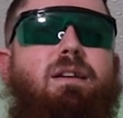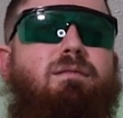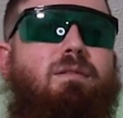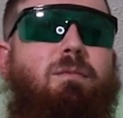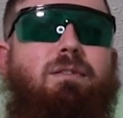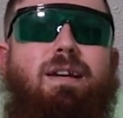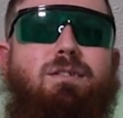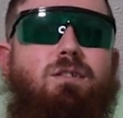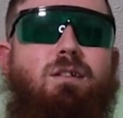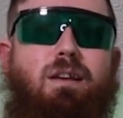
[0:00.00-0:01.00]
emitted from the
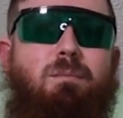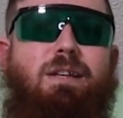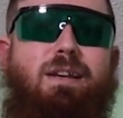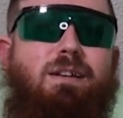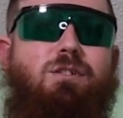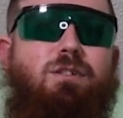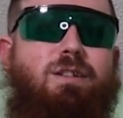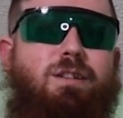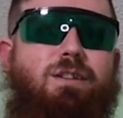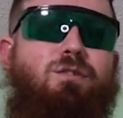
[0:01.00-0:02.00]
laser can be
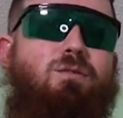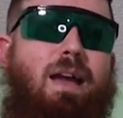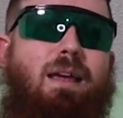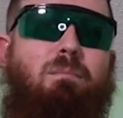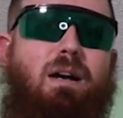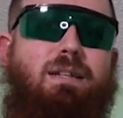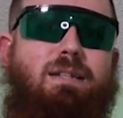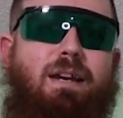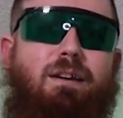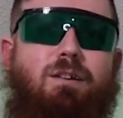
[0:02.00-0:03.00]
dangerous to you and
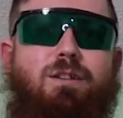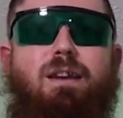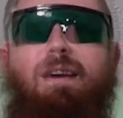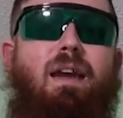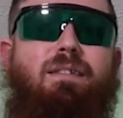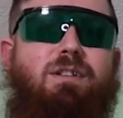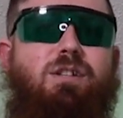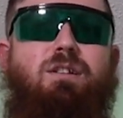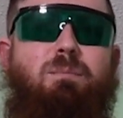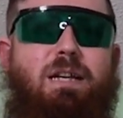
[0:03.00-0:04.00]
bystanders, and this
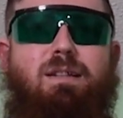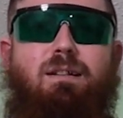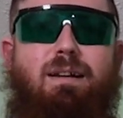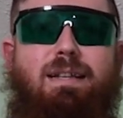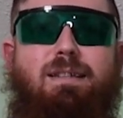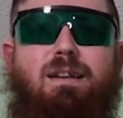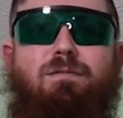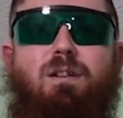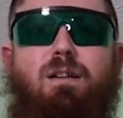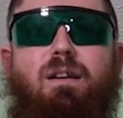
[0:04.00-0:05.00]
shield makes it a lot
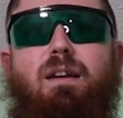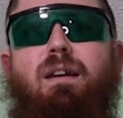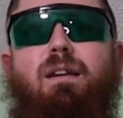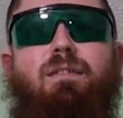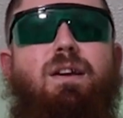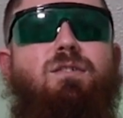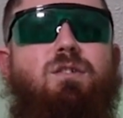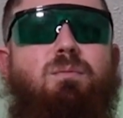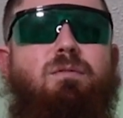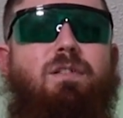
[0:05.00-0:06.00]
safer. They
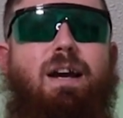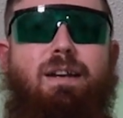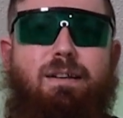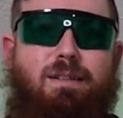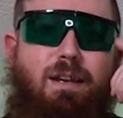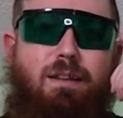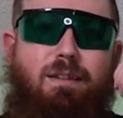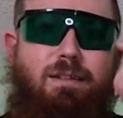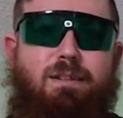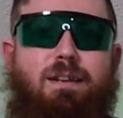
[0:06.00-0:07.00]
also provided a set
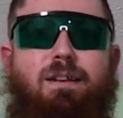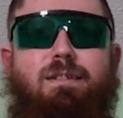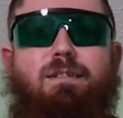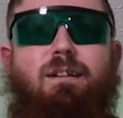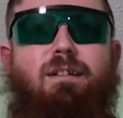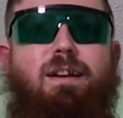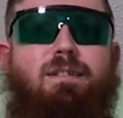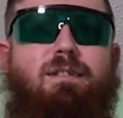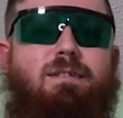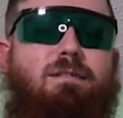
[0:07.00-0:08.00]
of these tinted
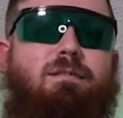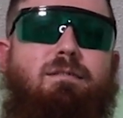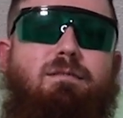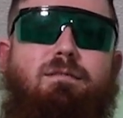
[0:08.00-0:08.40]
sunglasses.